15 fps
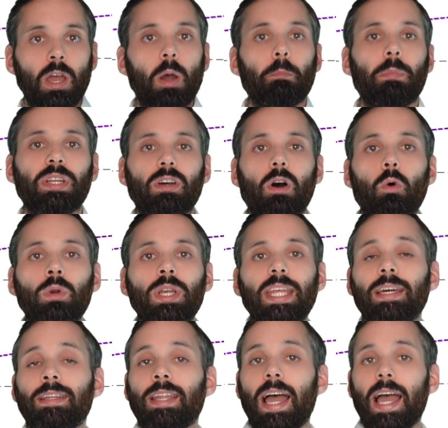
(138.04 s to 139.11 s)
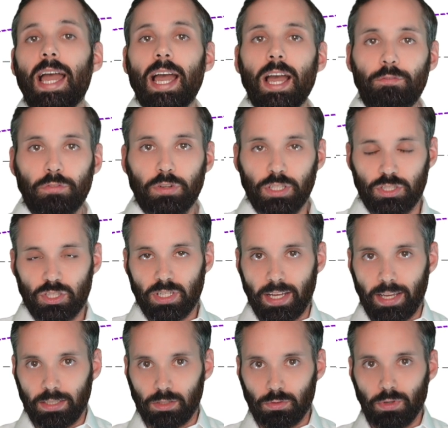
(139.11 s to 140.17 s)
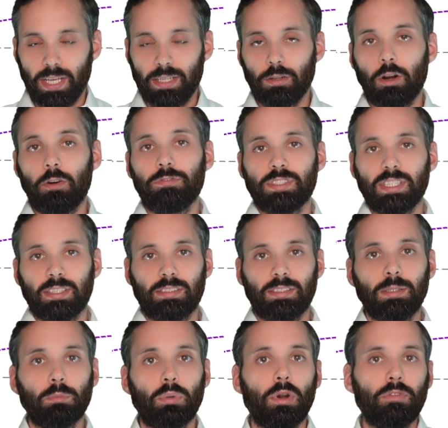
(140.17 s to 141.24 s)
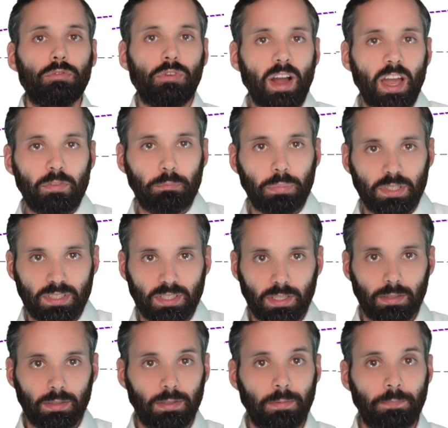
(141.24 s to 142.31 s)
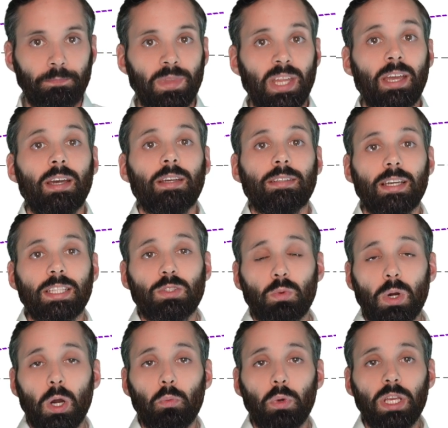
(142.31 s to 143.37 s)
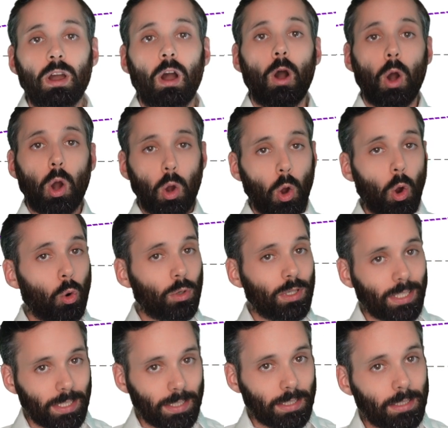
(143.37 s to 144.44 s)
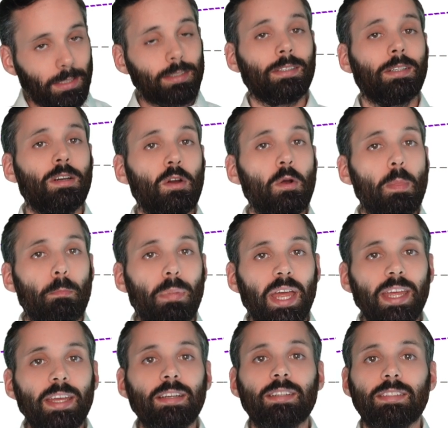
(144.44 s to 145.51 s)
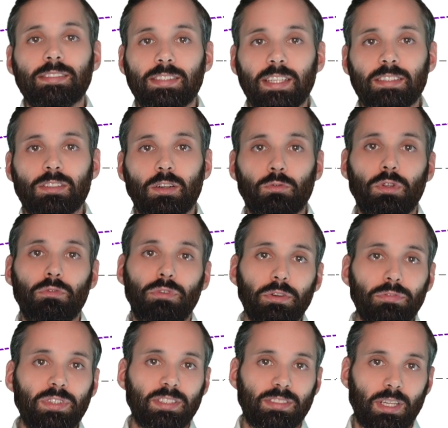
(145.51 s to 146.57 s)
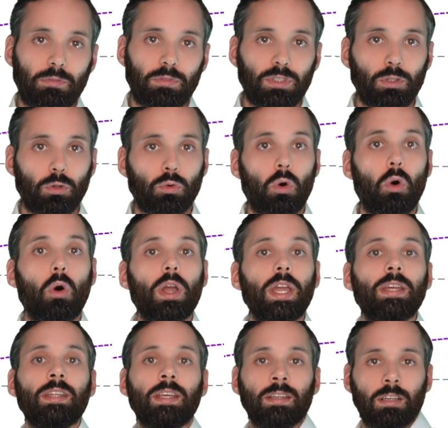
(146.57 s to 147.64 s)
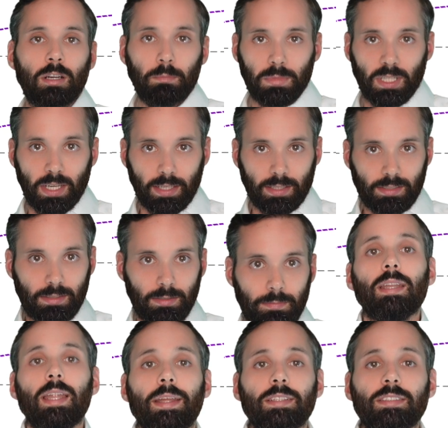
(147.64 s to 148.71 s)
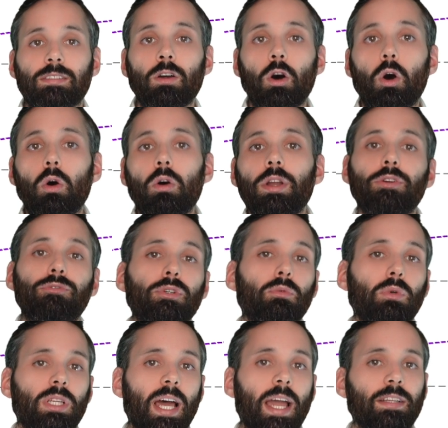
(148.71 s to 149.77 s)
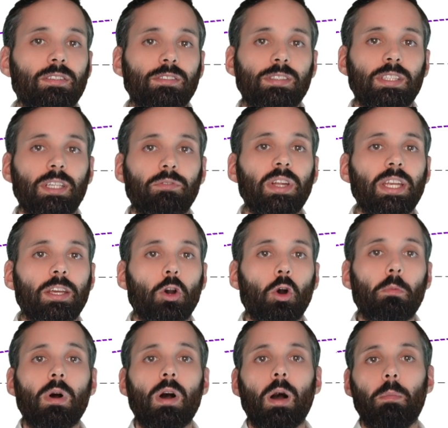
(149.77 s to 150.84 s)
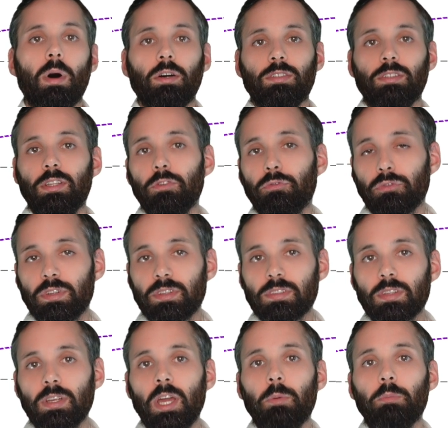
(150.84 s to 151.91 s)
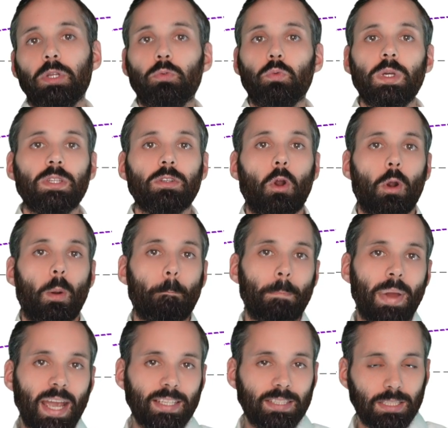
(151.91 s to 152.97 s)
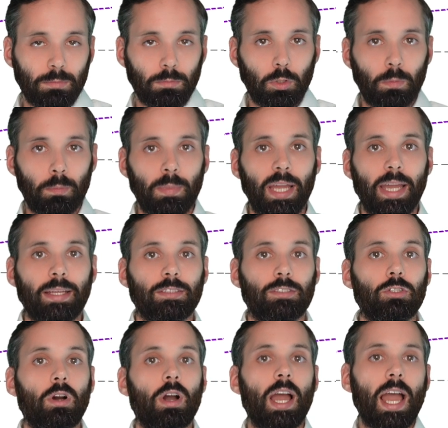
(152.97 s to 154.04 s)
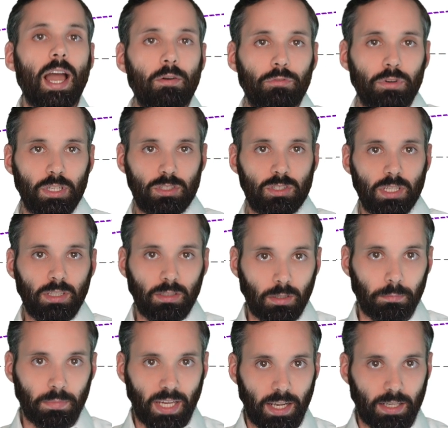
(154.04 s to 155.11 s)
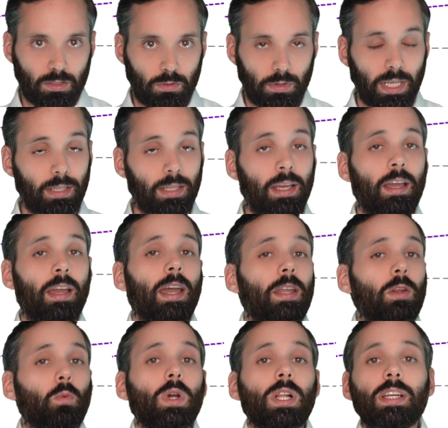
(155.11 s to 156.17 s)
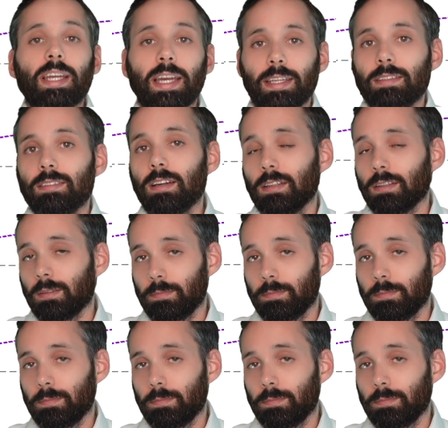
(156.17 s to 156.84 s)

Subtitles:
but only an average tax rate of 16.5%. That's why we are only paying 657 euro in income tax. Let us know if you would like to see a video about the difference between your maximum and your average income tax rate, and we'll get it done.